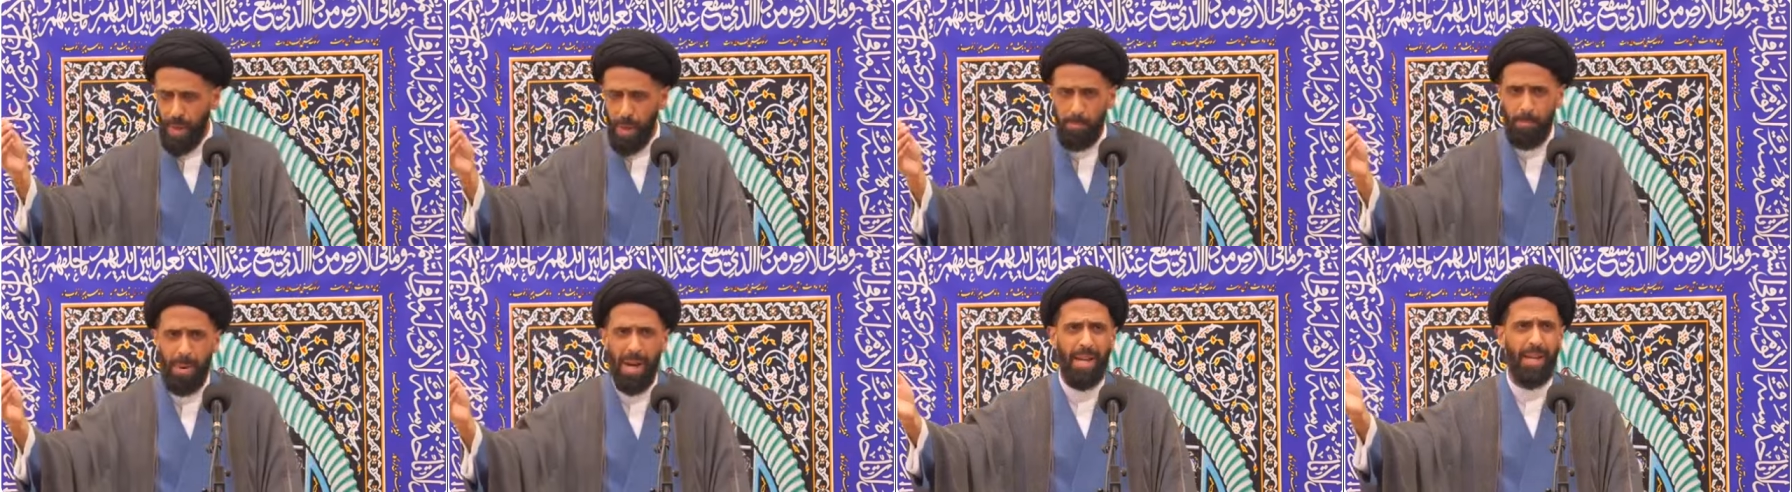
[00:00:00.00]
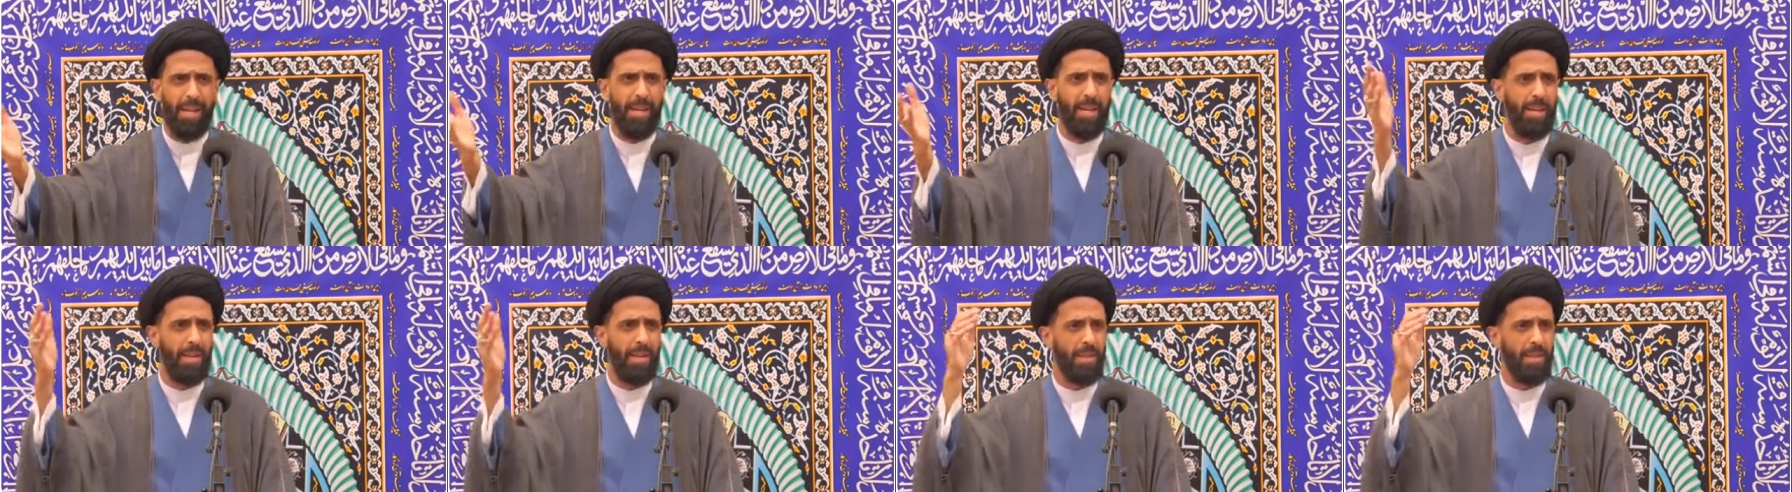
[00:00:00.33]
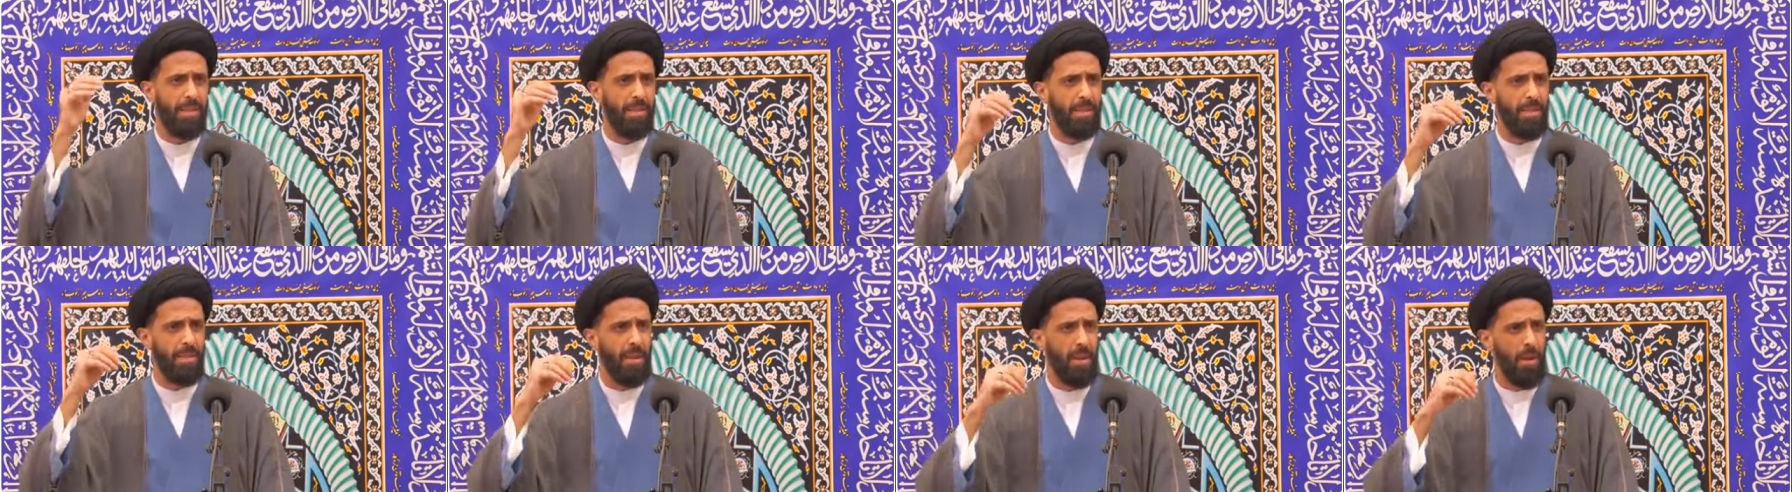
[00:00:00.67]

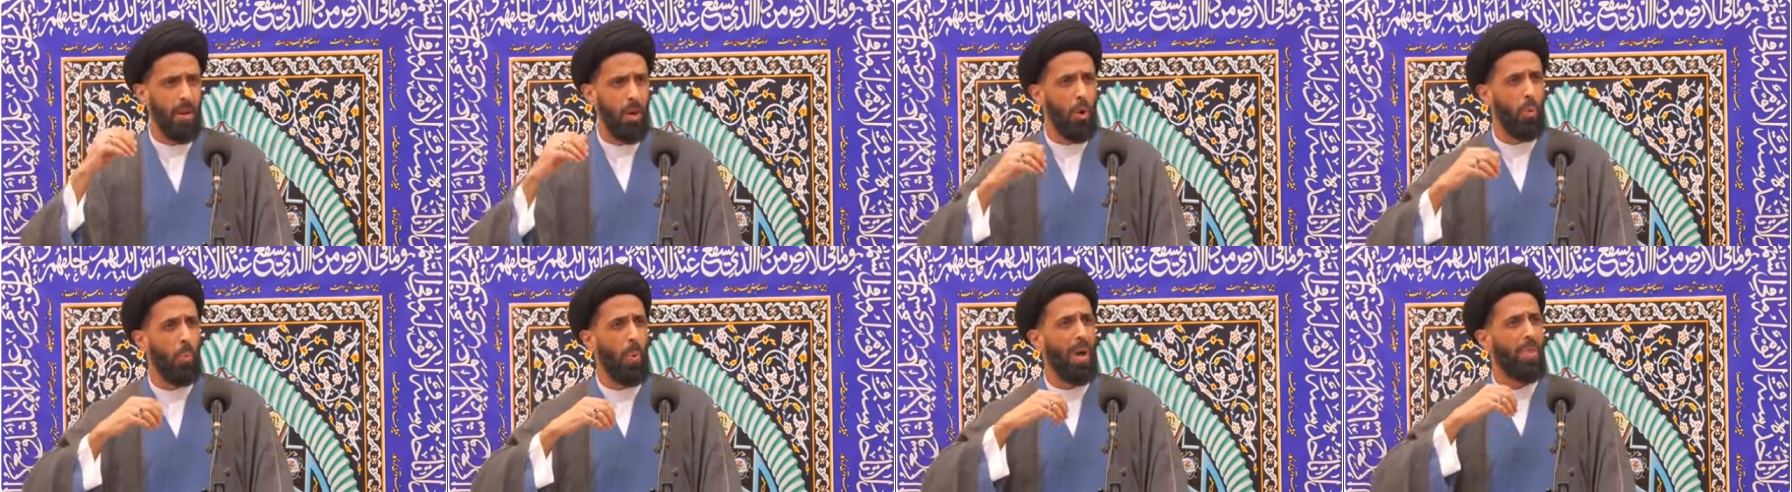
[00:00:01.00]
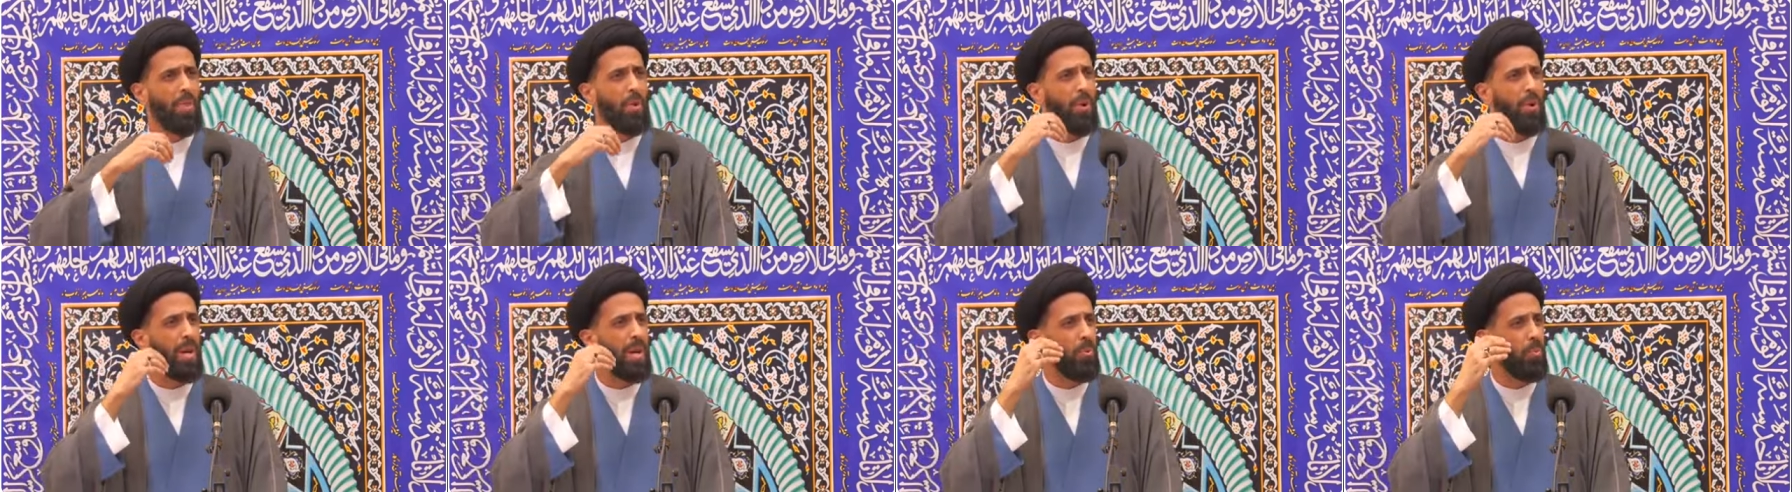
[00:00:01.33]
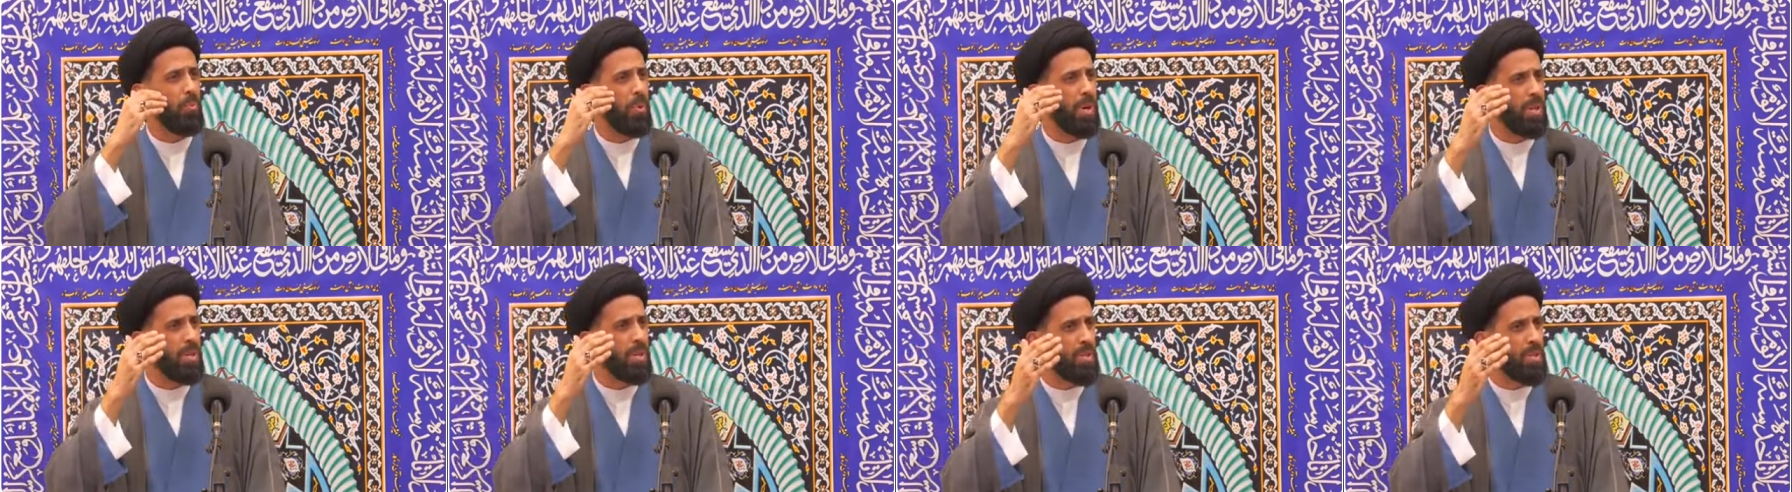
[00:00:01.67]
Meccans, whether
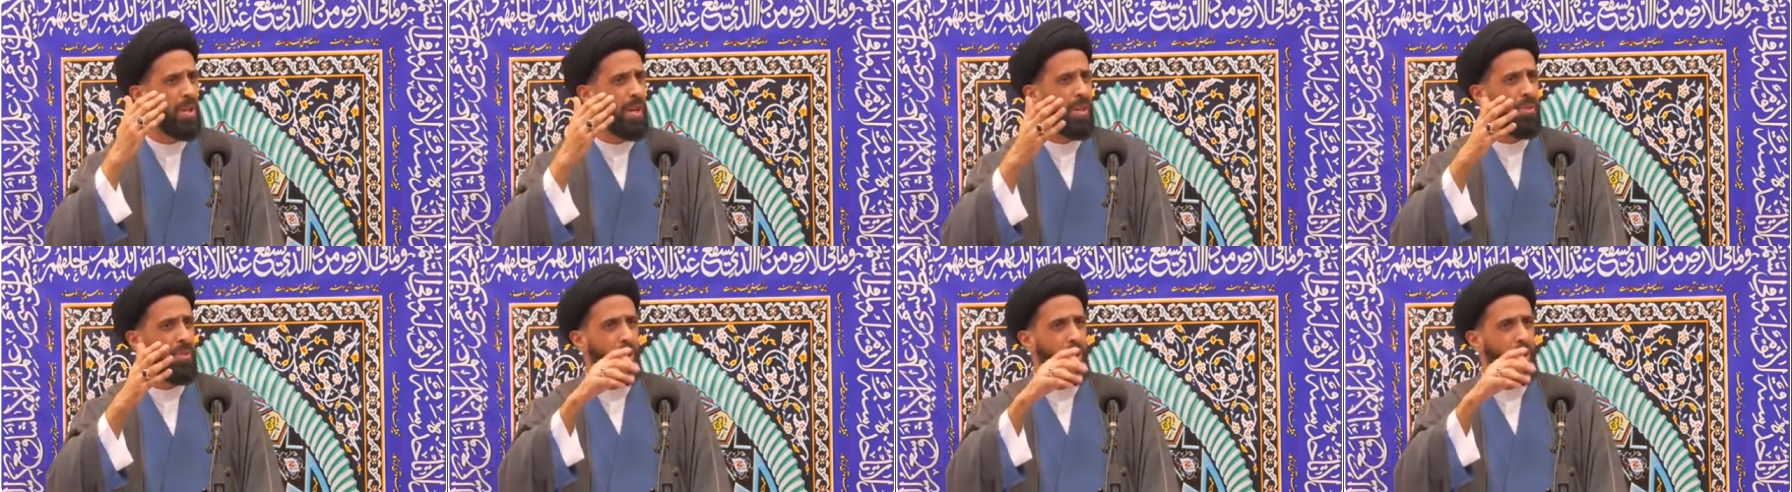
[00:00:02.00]
it was